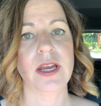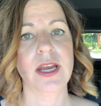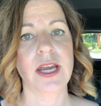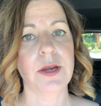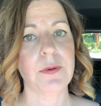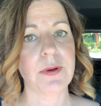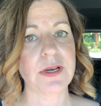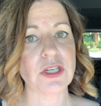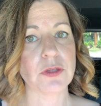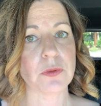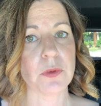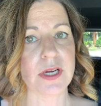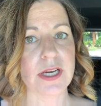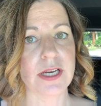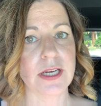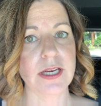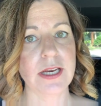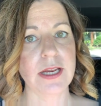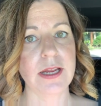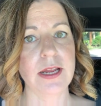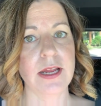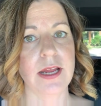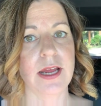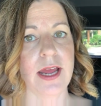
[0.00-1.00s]
Anyway, I just wanted
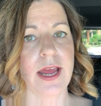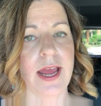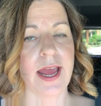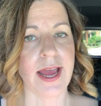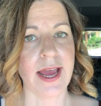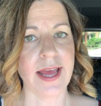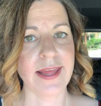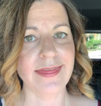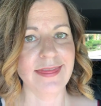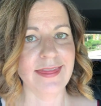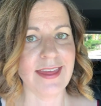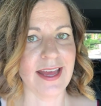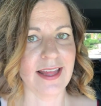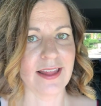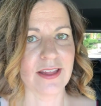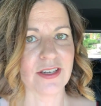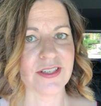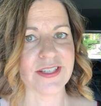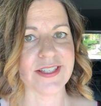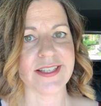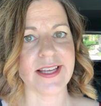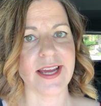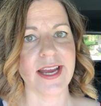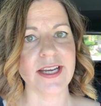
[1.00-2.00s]
to add that
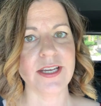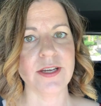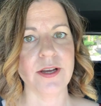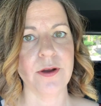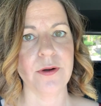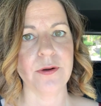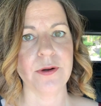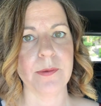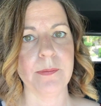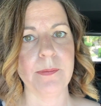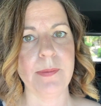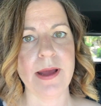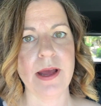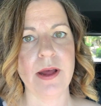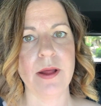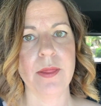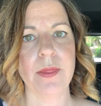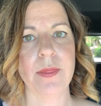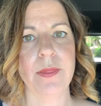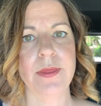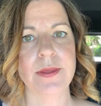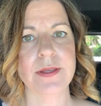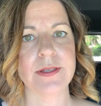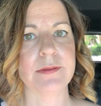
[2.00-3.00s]
little side note
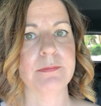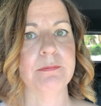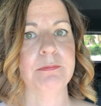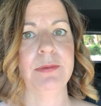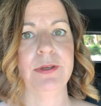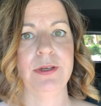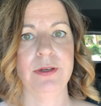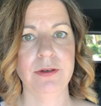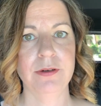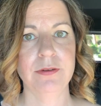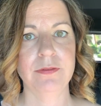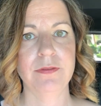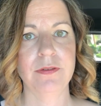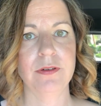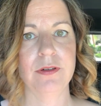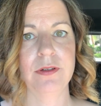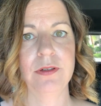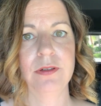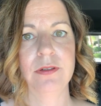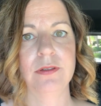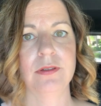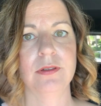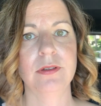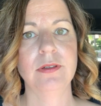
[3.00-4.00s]
about this
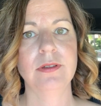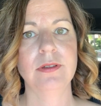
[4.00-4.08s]
beautiful